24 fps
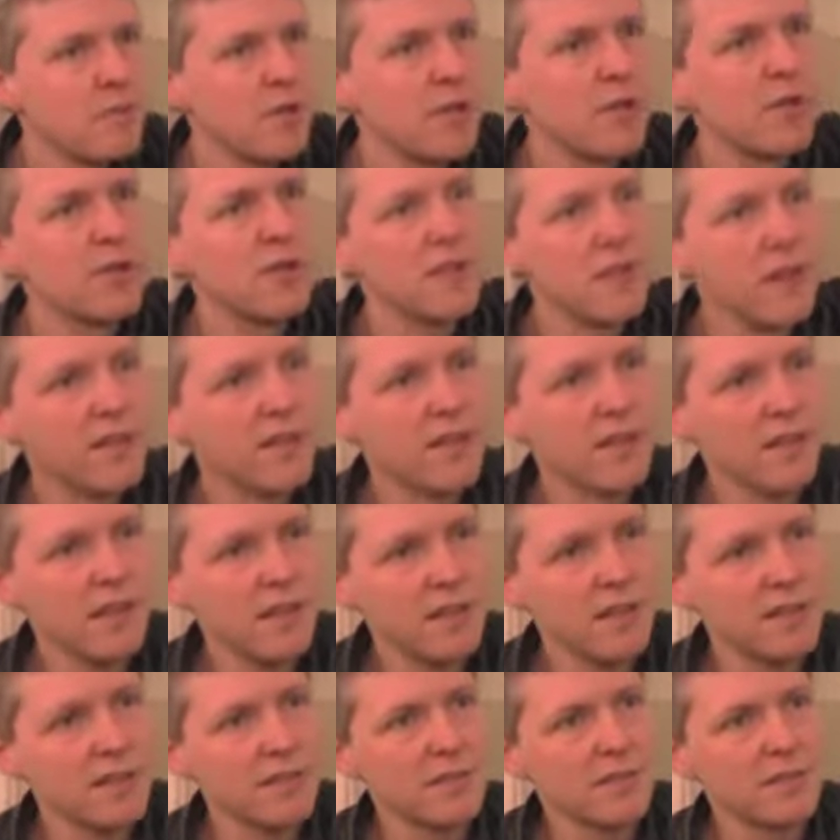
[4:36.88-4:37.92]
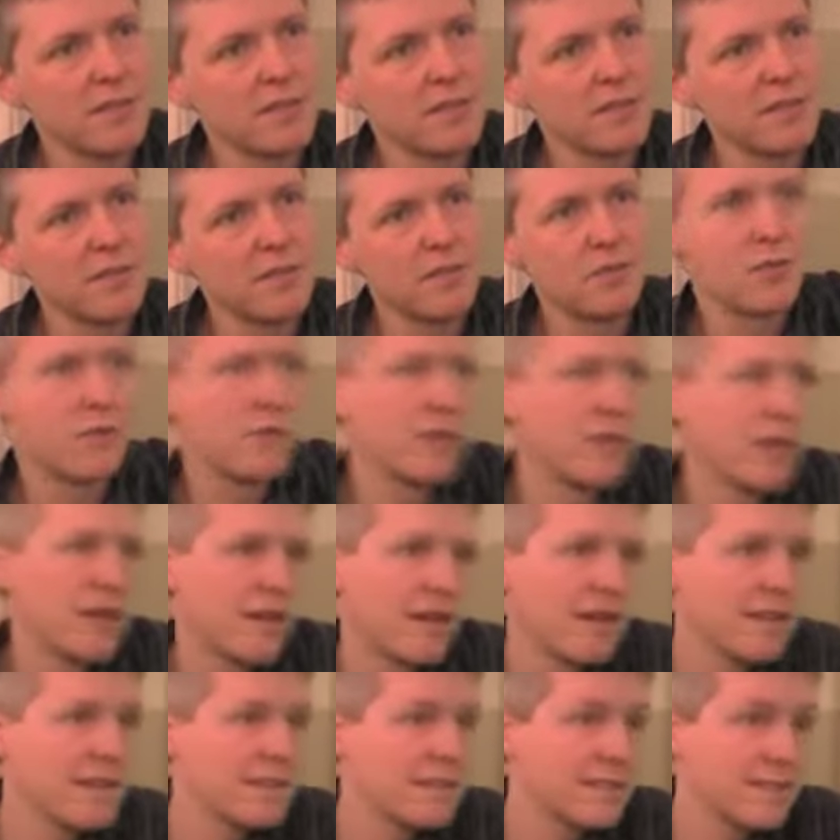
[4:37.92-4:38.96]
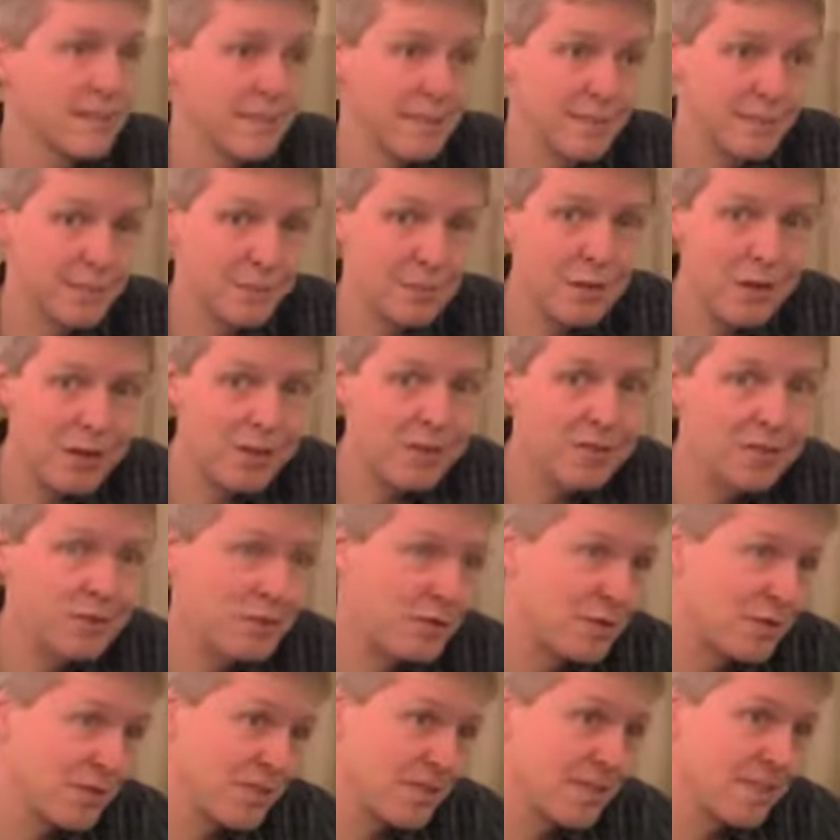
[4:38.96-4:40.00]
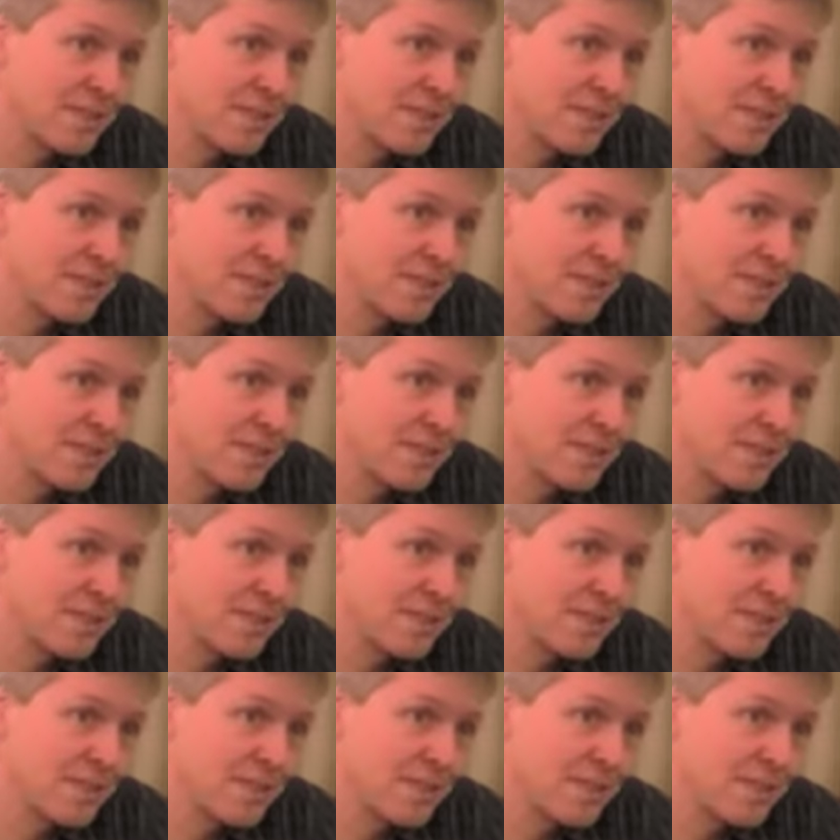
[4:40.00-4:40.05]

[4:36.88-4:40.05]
But on the other hand, we realize that it's a market for us.